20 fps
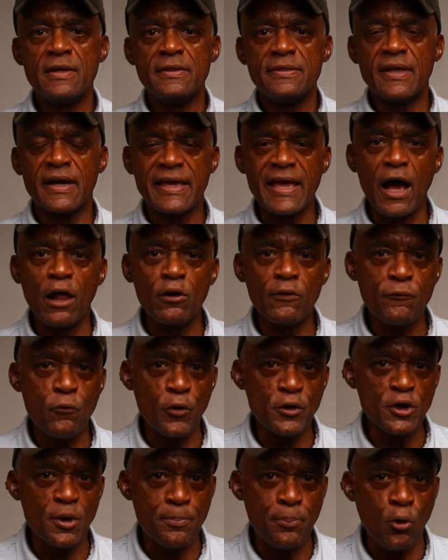The
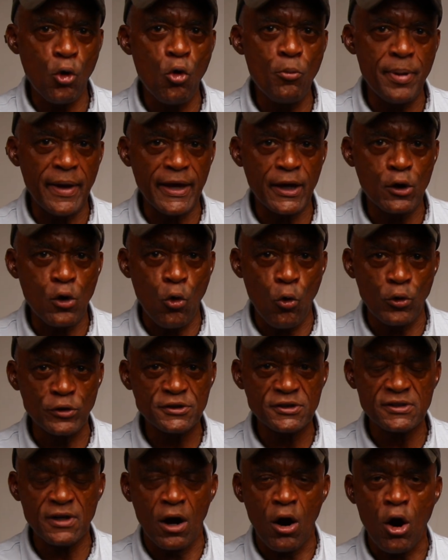California probate
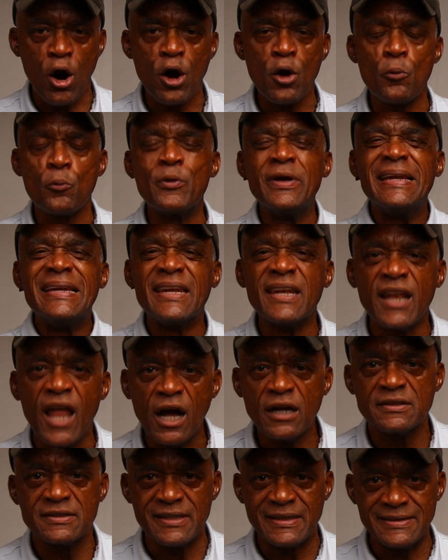courts are
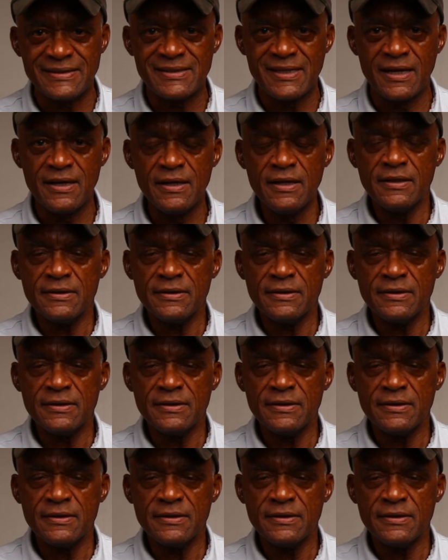reluctant